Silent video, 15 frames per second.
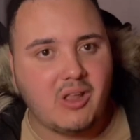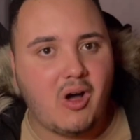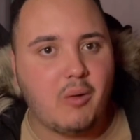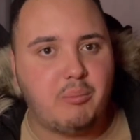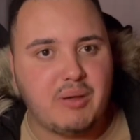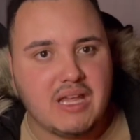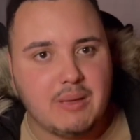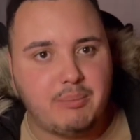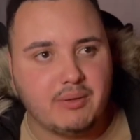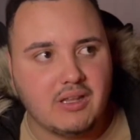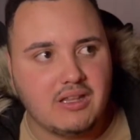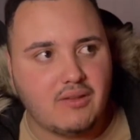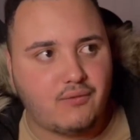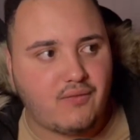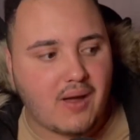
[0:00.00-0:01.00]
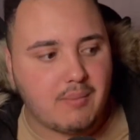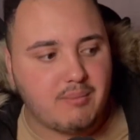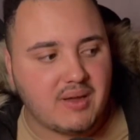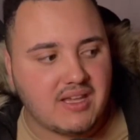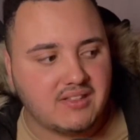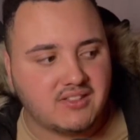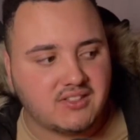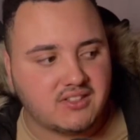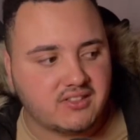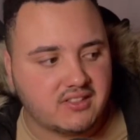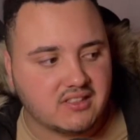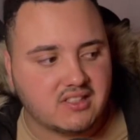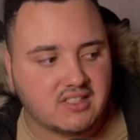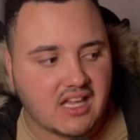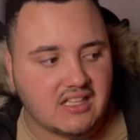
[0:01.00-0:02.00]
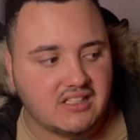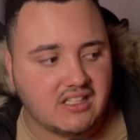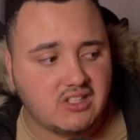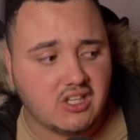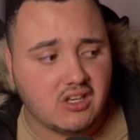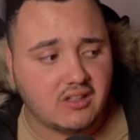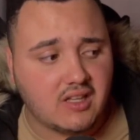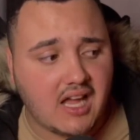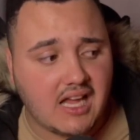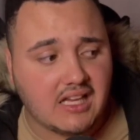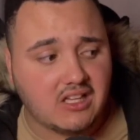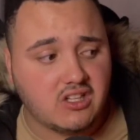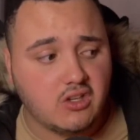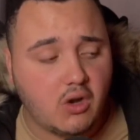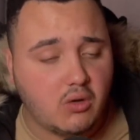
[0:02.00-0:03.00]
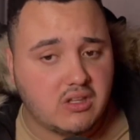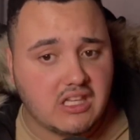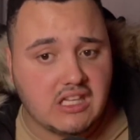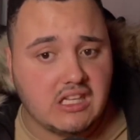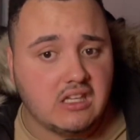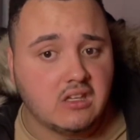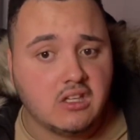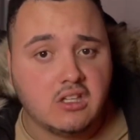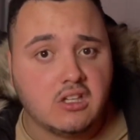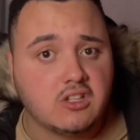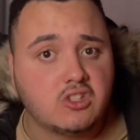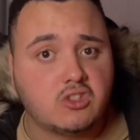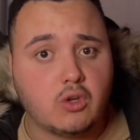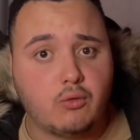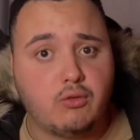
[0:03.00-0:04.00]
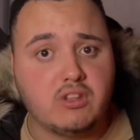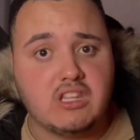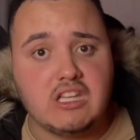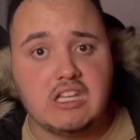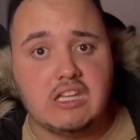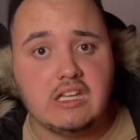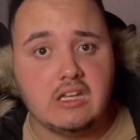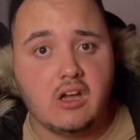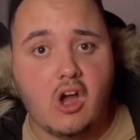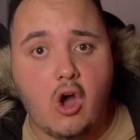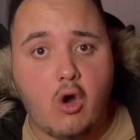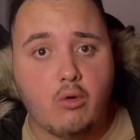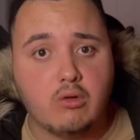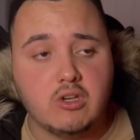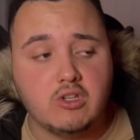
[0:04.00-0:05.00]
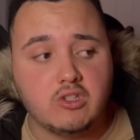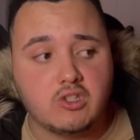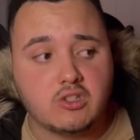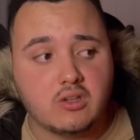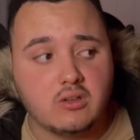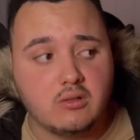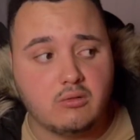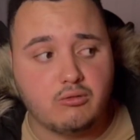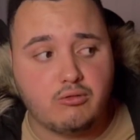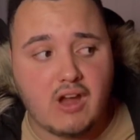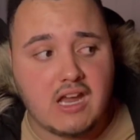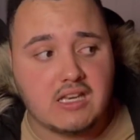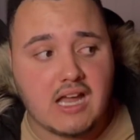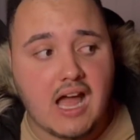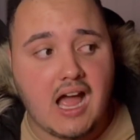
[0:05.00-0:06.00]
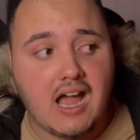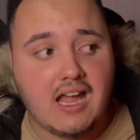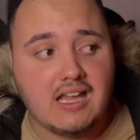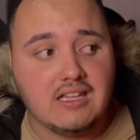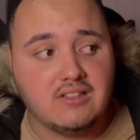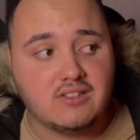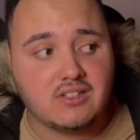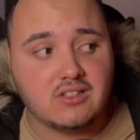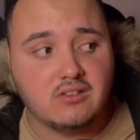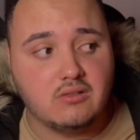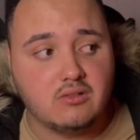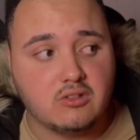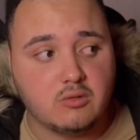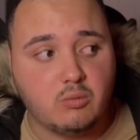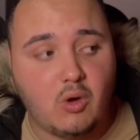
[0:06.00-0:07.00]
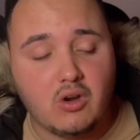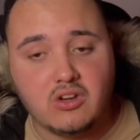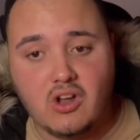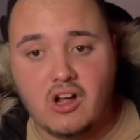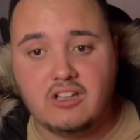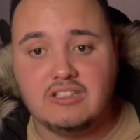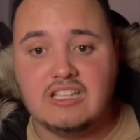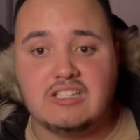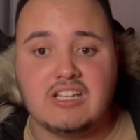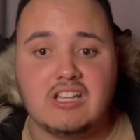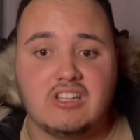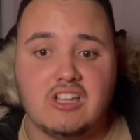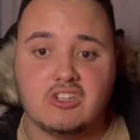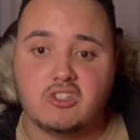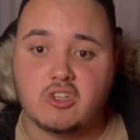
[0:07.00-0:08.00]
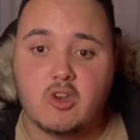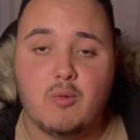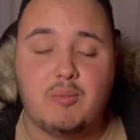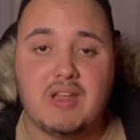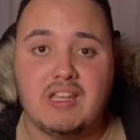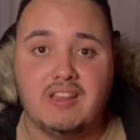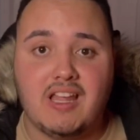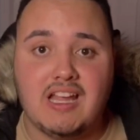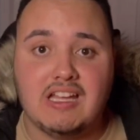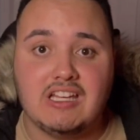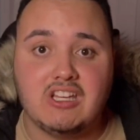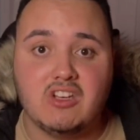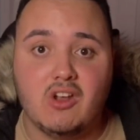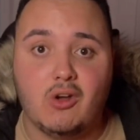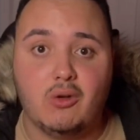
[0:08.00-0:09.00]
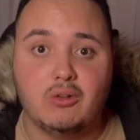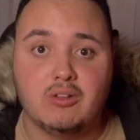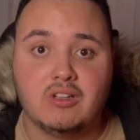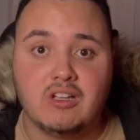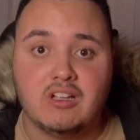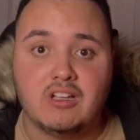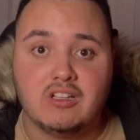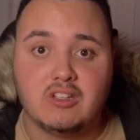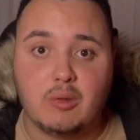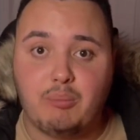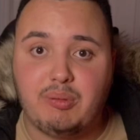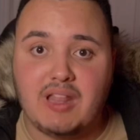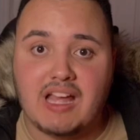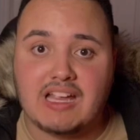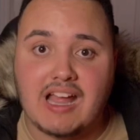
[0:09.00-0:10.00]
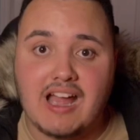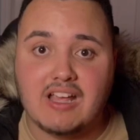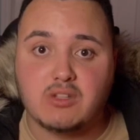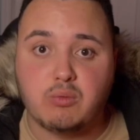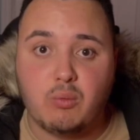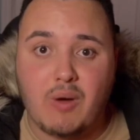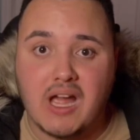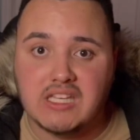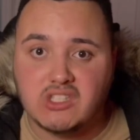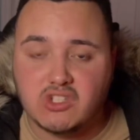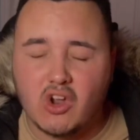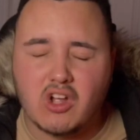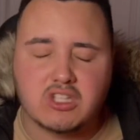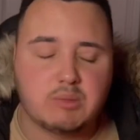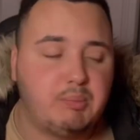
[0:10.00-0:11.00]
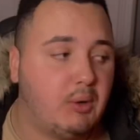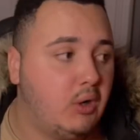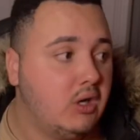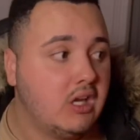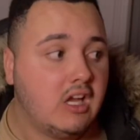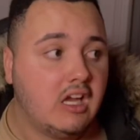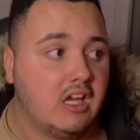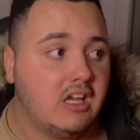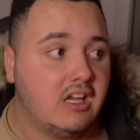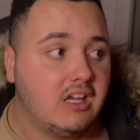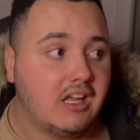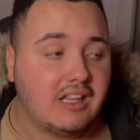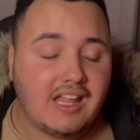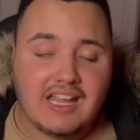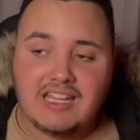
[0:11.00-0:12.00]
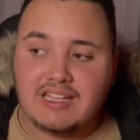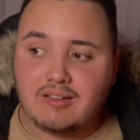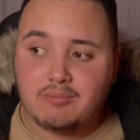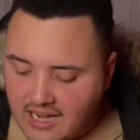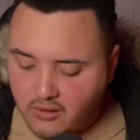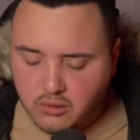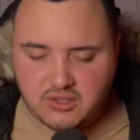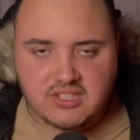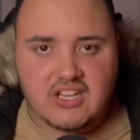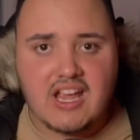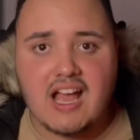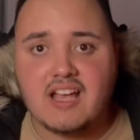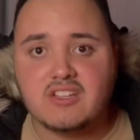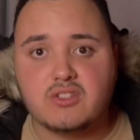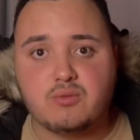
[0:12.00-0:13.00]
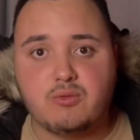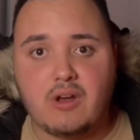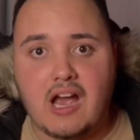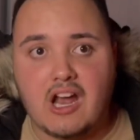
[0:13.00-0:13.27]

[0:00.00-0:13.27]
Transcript: lot of people in the fan base said they didn't like, you know, the stuff with the orange, red eyes and whatnot, and they said it should have been, like, you know, the black eyes with white dots. But, like, I don't see it as